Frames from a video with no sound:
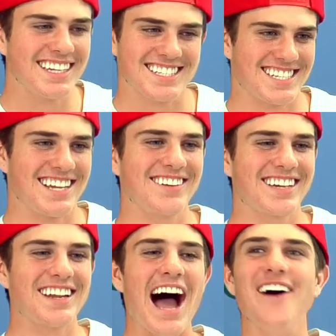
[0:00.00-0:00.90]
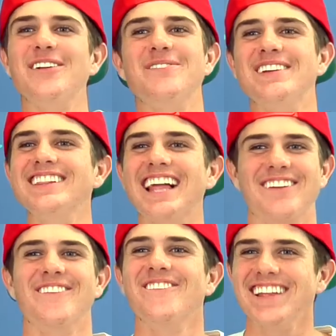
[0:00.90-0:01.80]
He's so good. I would be
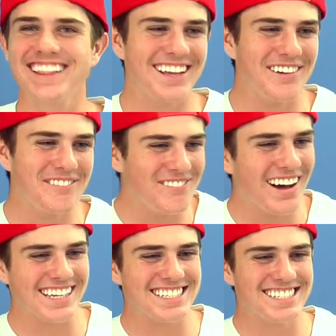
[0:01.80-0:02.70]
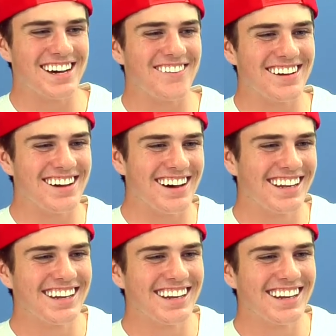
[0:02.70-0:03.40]
like, what the is going on?